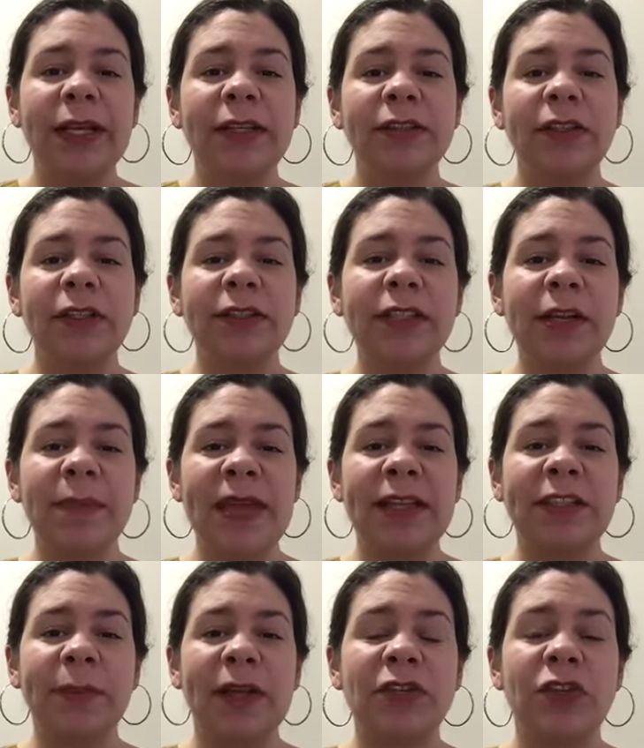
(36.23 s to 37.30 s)
So this could be a
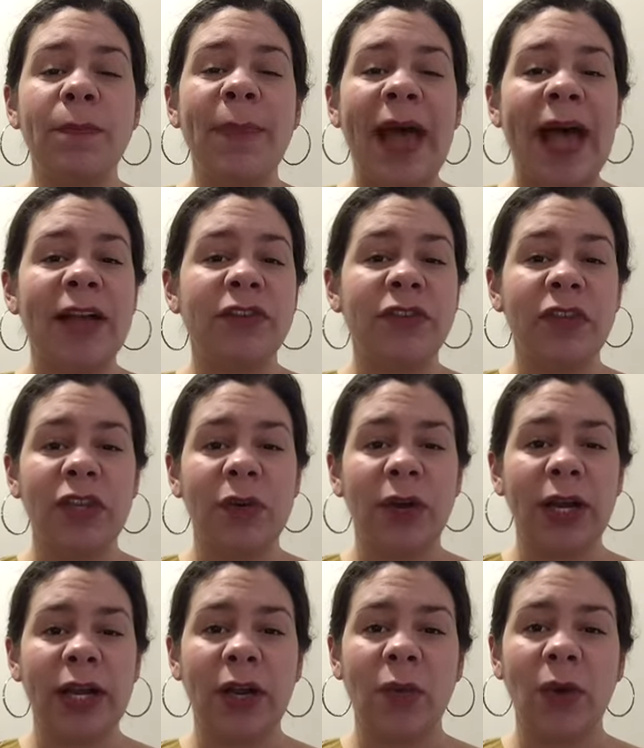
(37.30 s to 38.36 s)
special badge that you are
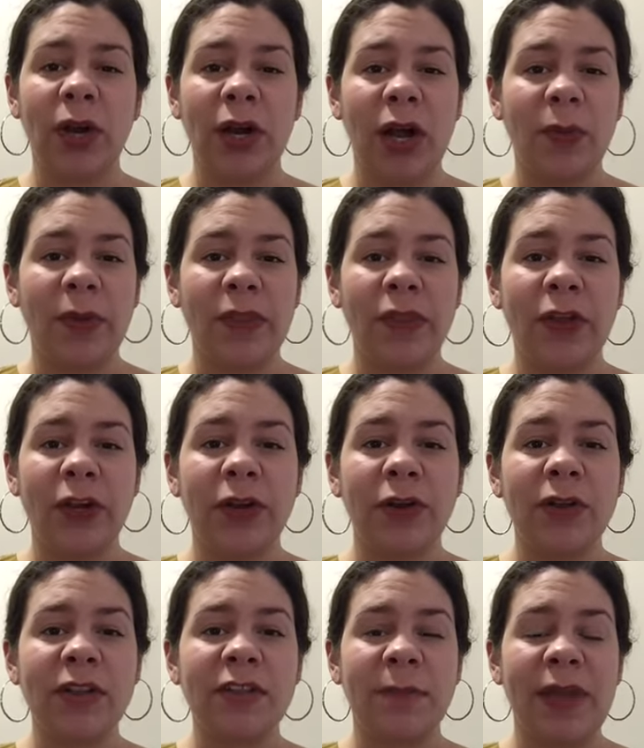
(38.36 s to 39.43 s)
going to work on with the
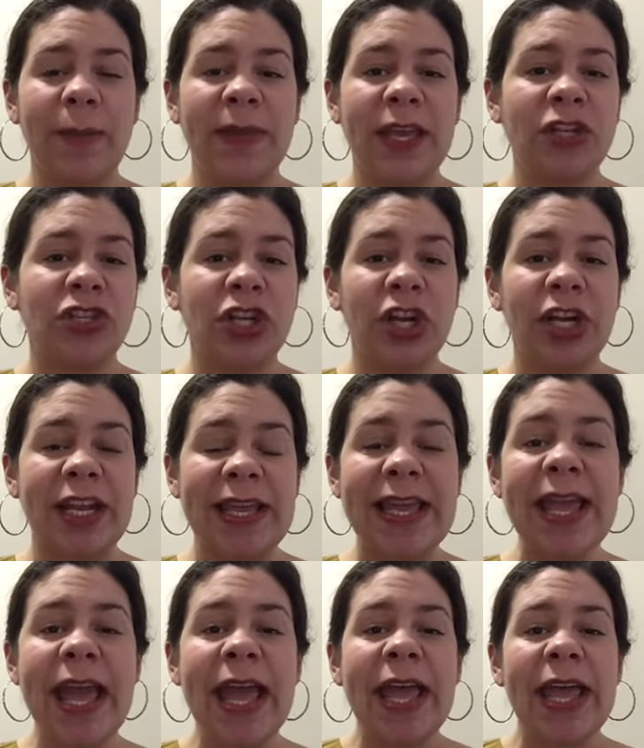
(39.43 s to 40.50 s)
girls, maybe a
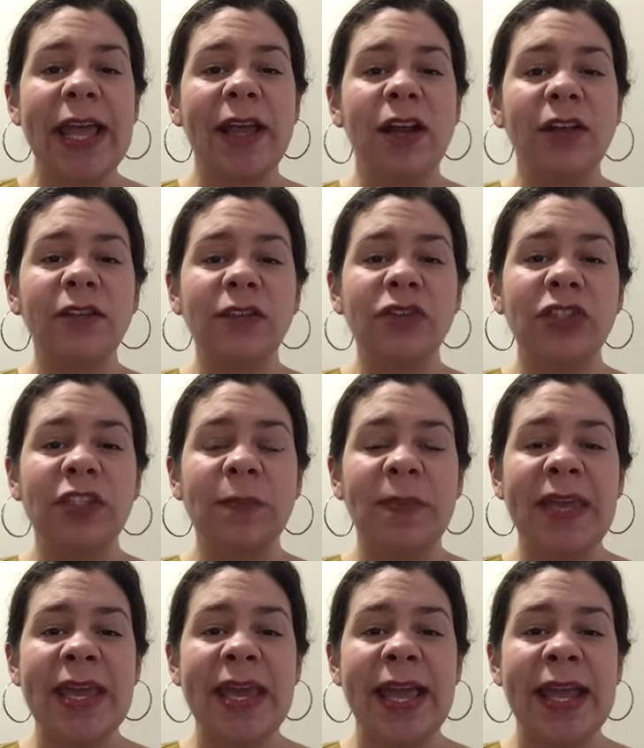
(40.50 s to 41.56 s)
journey. It could also just
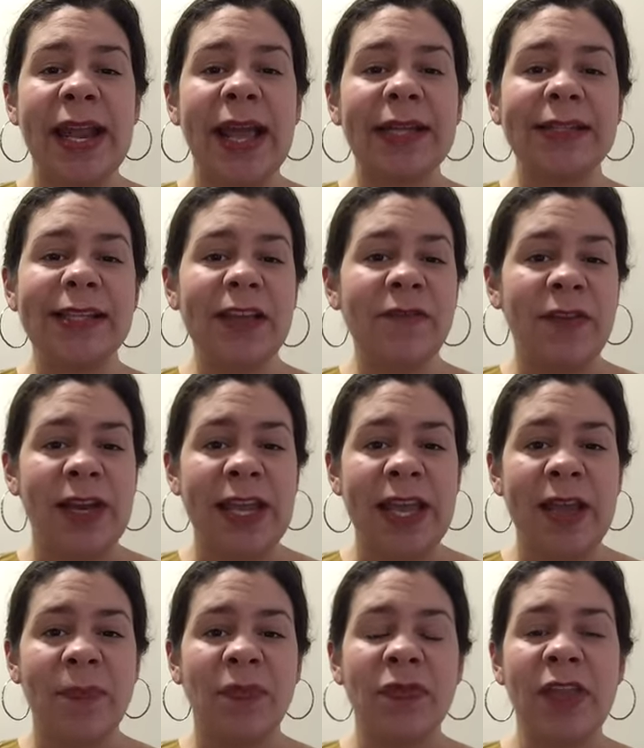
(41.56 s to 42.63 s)
be an
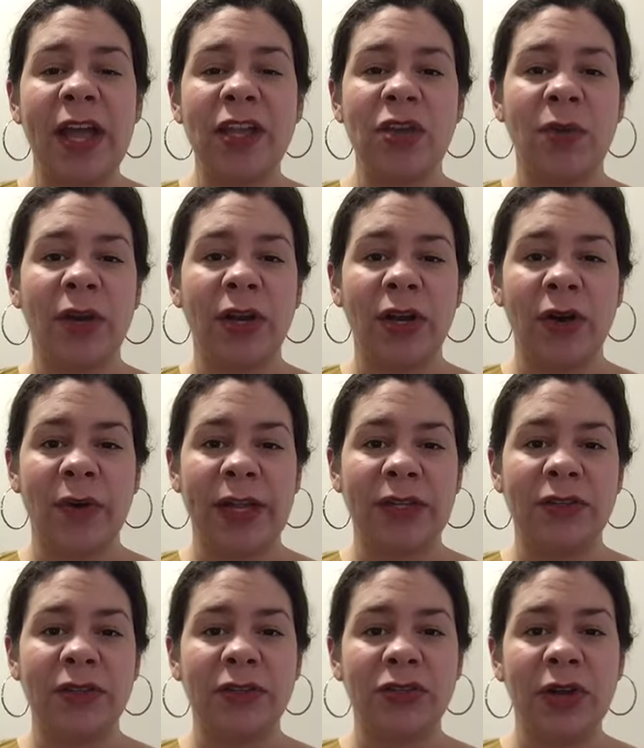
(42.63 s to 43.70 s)
activity that you are
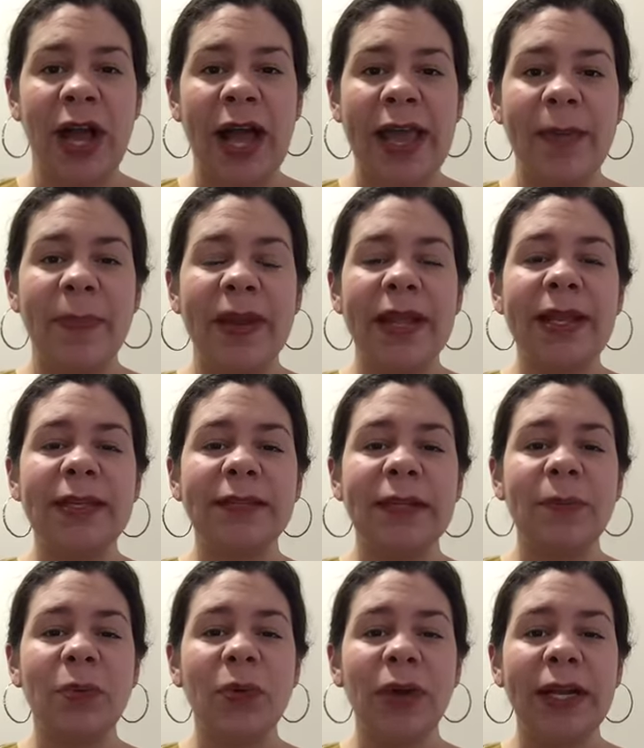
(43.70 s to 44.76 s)
going to try, but it is
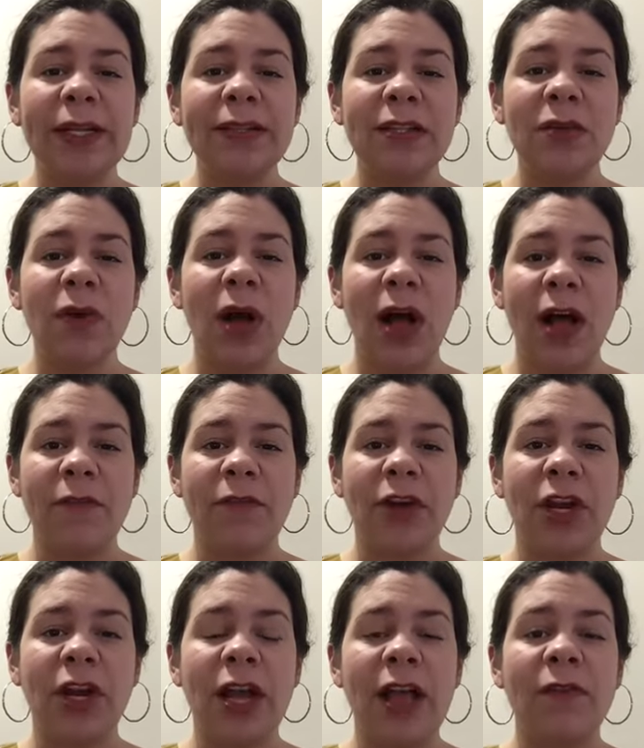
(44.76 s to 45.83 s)
important to
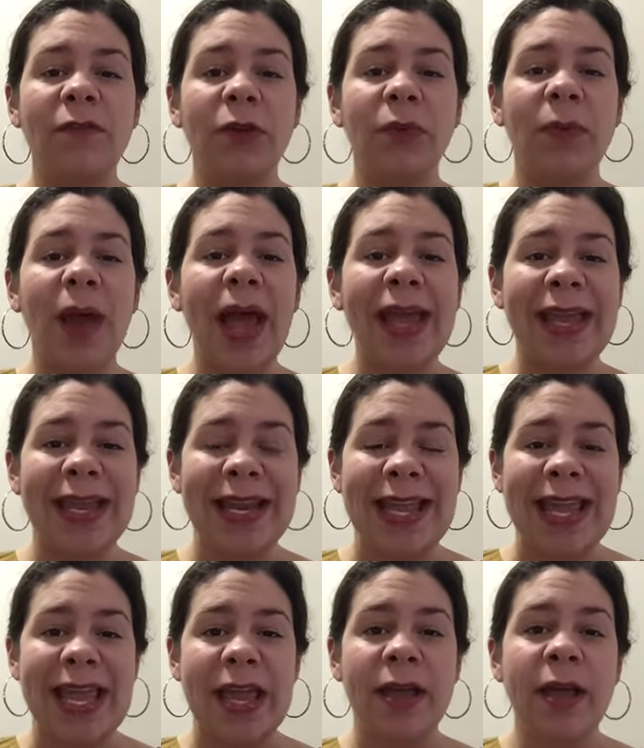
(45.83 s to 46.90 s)
offer a
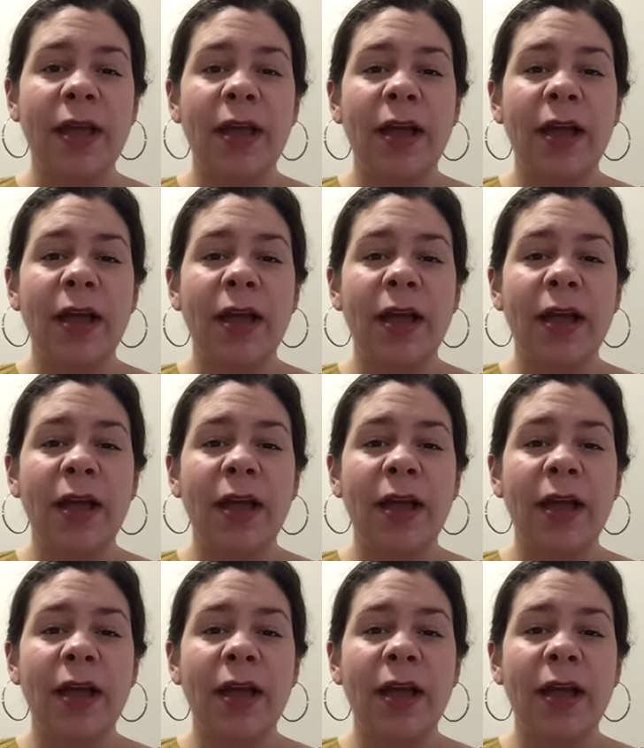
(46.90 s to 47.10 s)
variety